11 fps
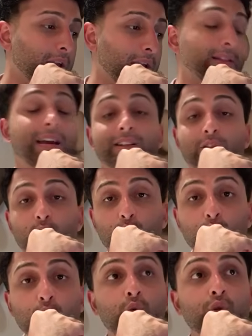And he had
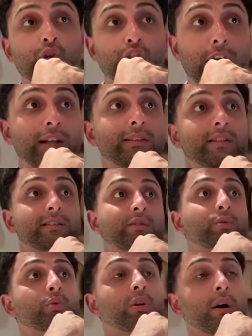two chances
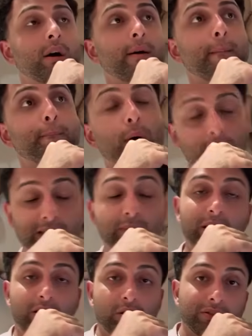to
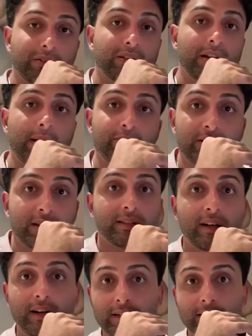possibly close out the game for
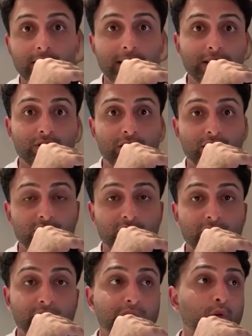LaSalle in the late stretches
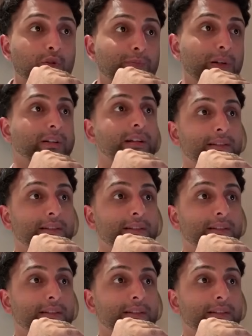of the fourth period.